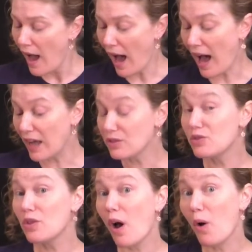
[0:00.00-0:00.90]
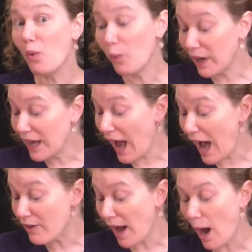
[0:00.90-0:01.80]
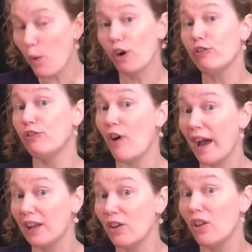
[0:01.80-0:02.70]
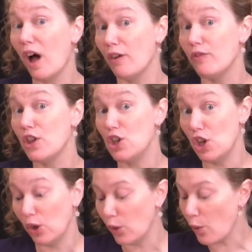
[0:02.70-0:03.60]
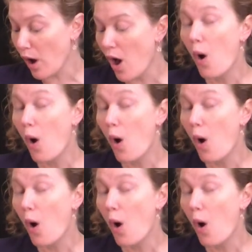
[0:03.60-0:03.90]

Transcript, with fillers: Uh, so we have our final of the new